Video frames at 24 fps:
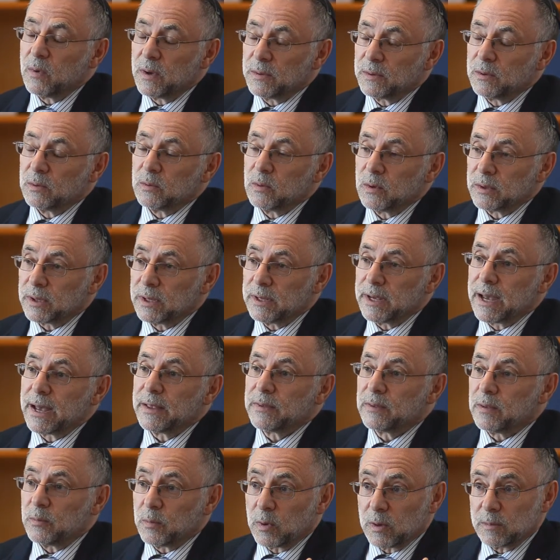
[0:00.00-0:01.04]
what they're looking
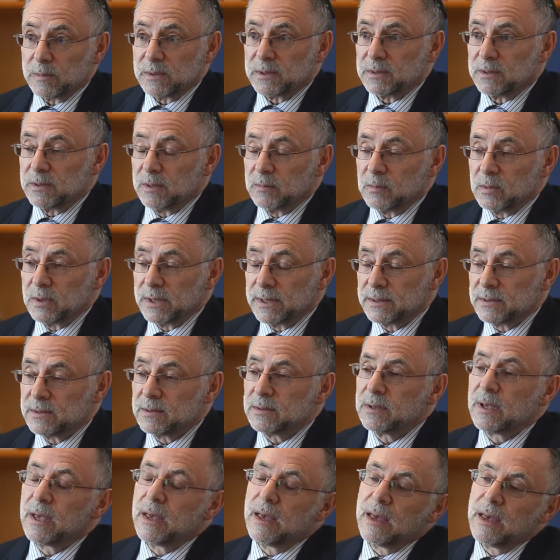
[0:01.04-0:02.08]
at, the purpose of the
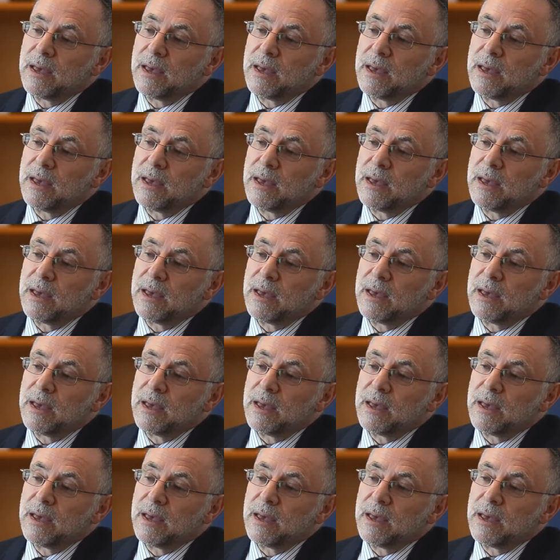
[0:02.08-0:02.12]
blitz.